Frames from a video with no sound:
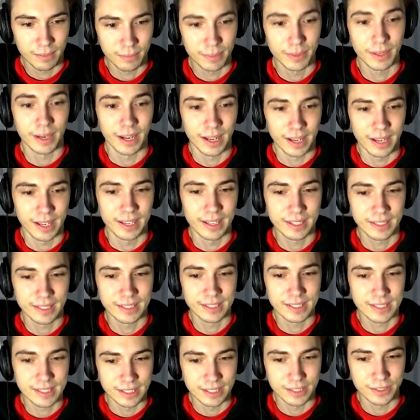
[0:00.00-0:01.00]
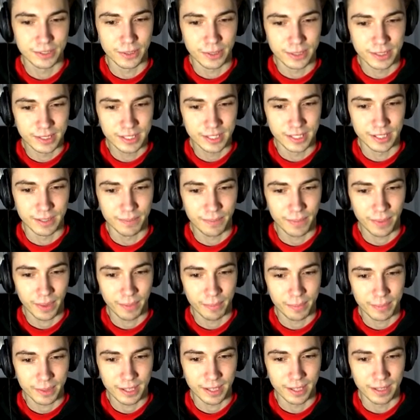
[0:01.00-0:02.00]
I at least enjoy tea.
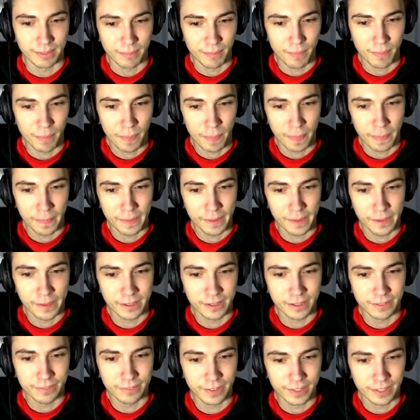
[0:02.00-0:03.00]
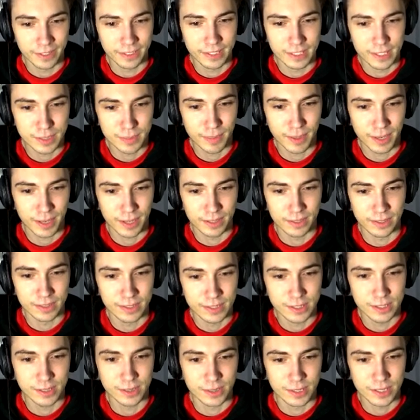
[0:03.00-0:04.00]
I'm glad. Yuri faintly
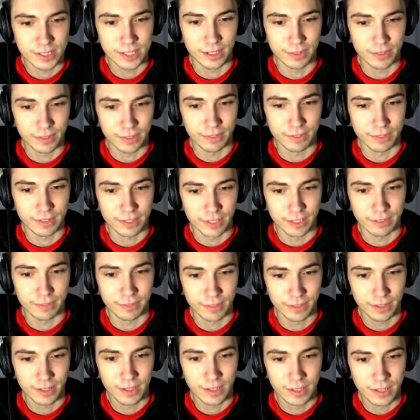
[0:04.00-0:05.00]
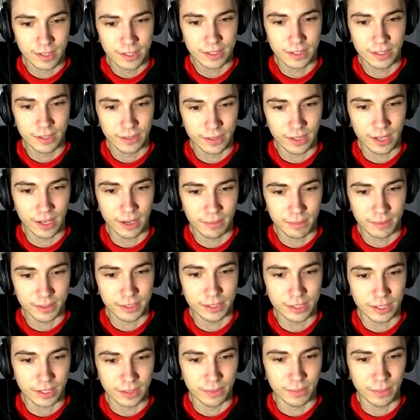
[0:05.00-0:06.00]
smiles to herself in relief. So,
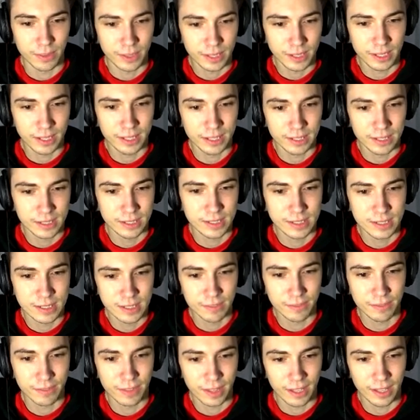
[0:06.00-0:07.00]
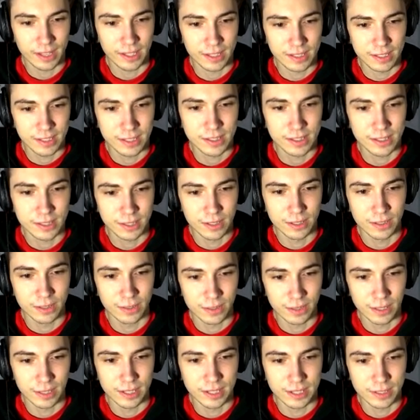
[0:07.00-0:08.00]
Cameron-chan, what kinds of things do
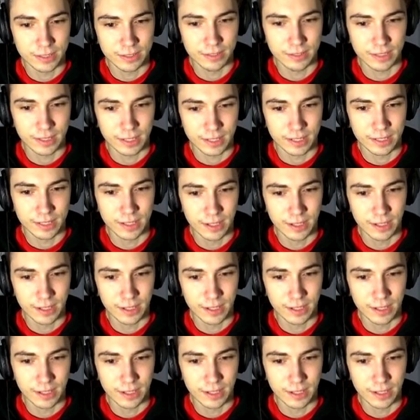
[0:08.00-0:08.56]
you like to read?